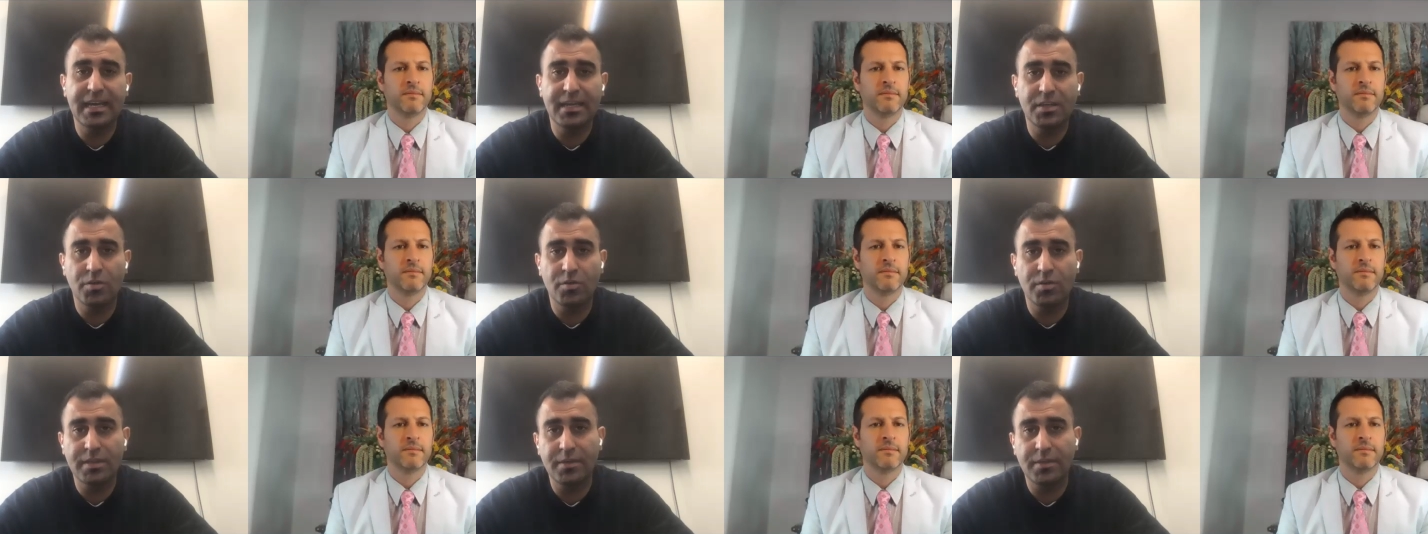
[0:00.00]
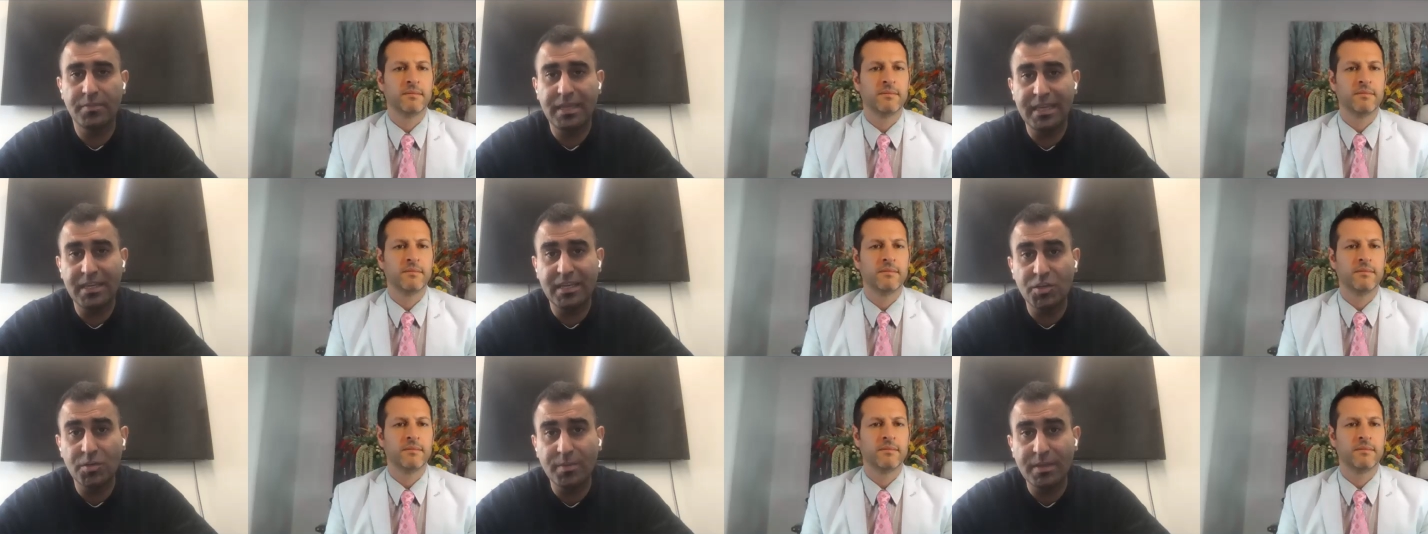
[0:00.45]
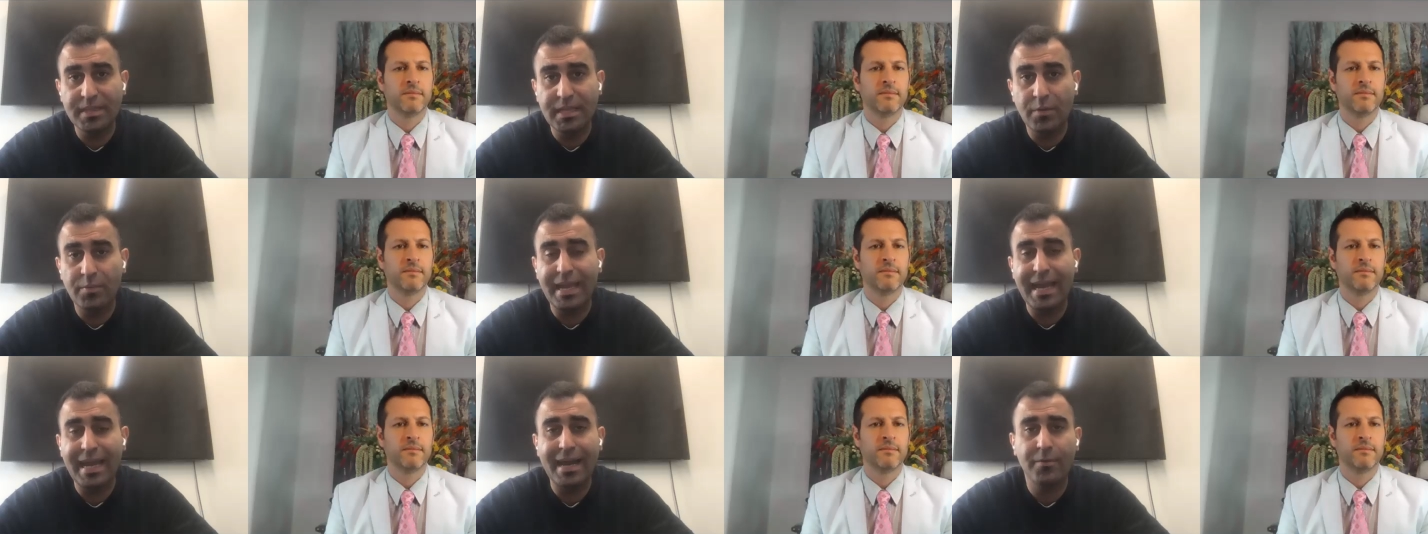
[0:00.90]
Speaker 1: you know, the agreement that
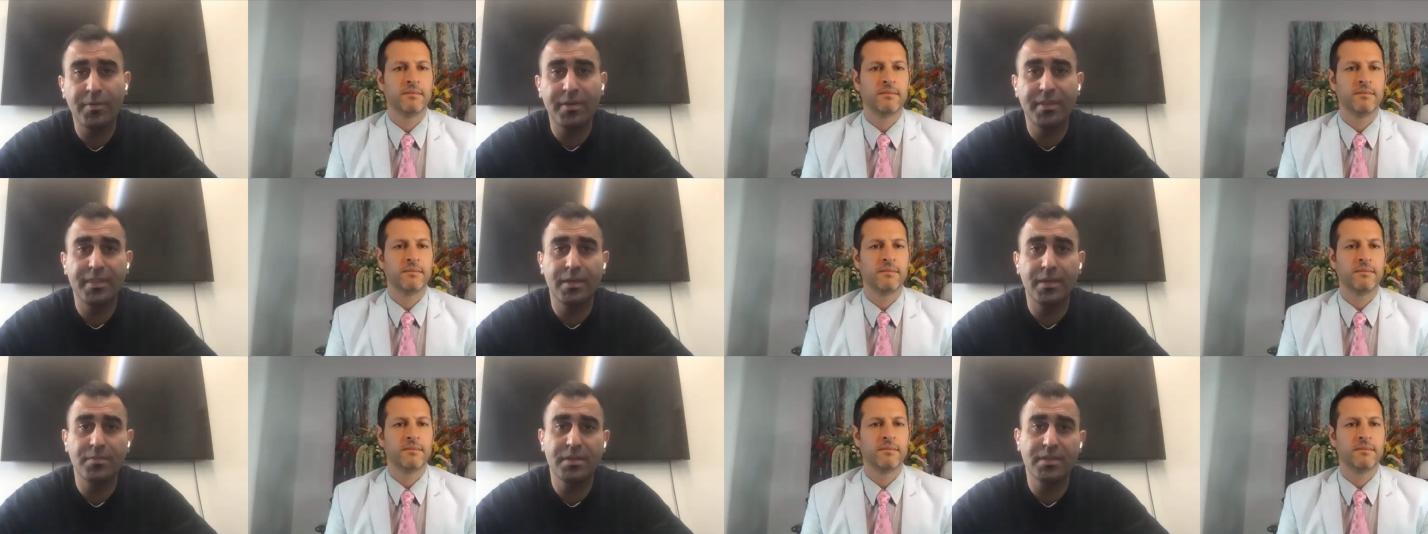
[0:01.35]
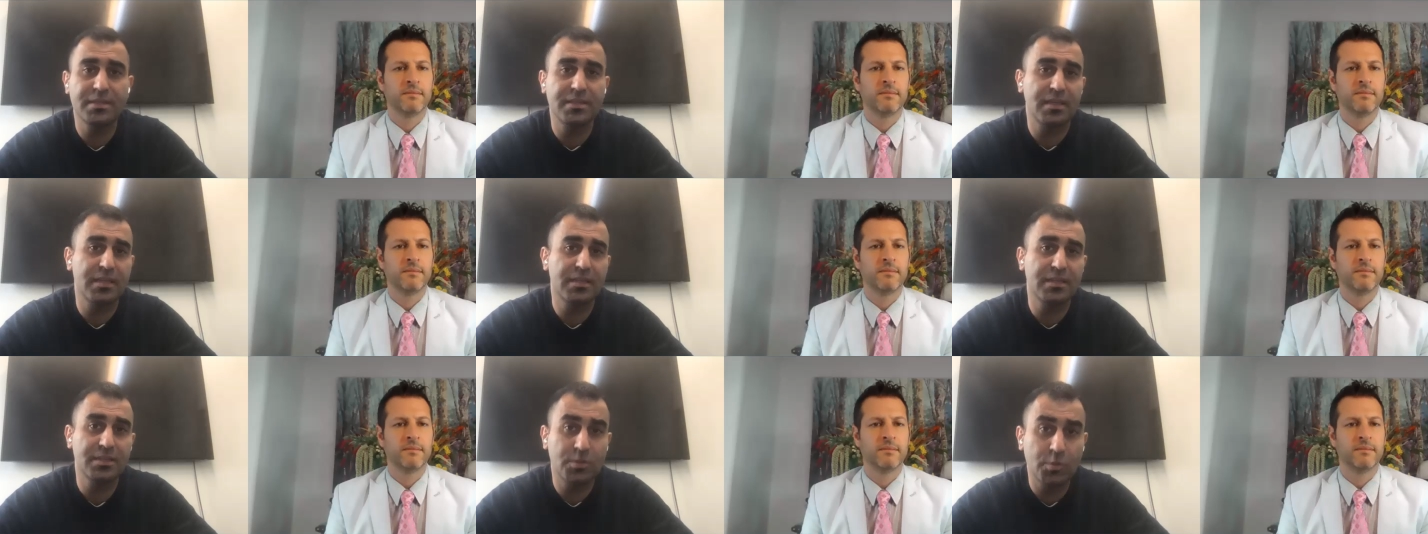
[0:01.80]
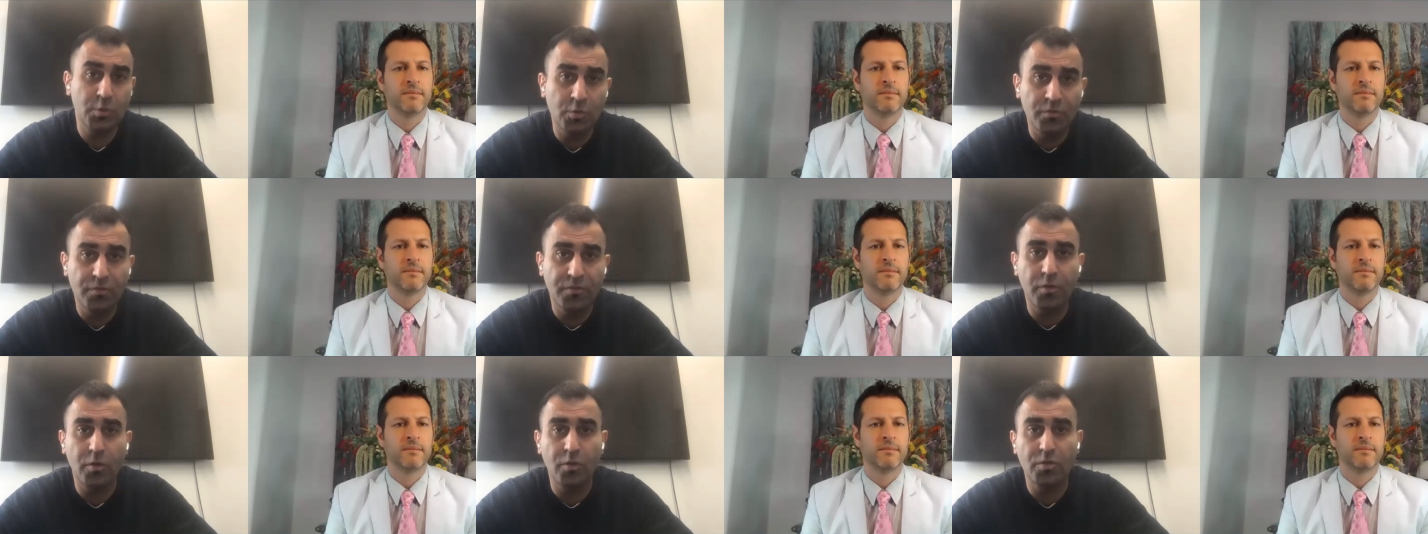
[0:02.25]
we have with them is in two
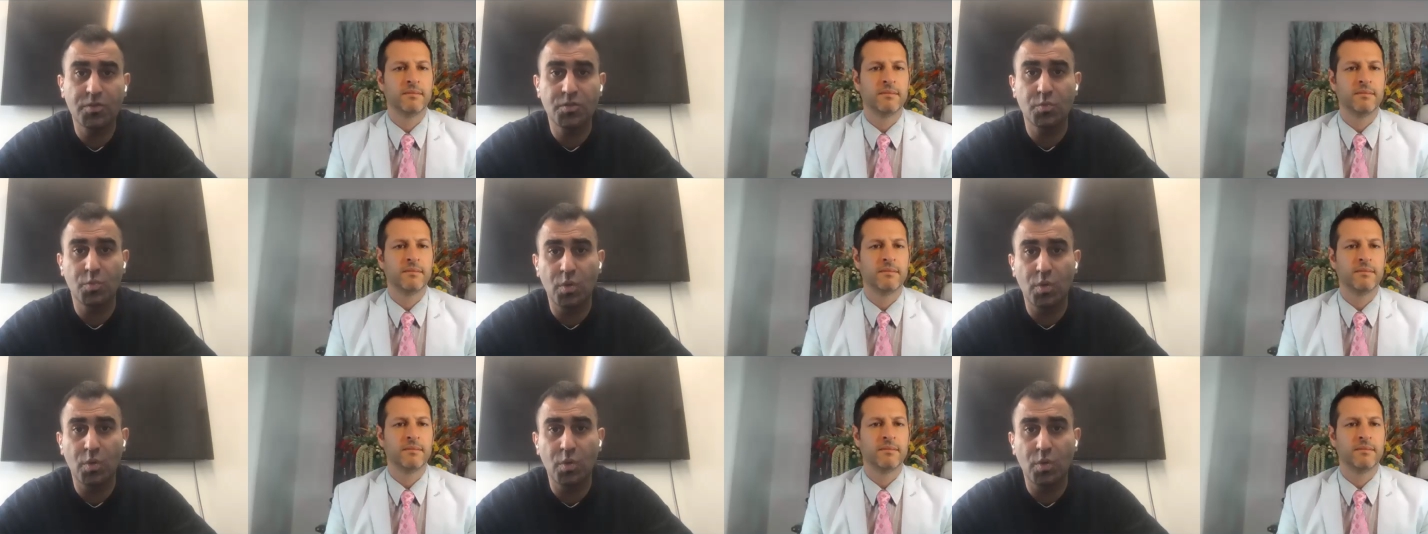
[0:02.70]
folds.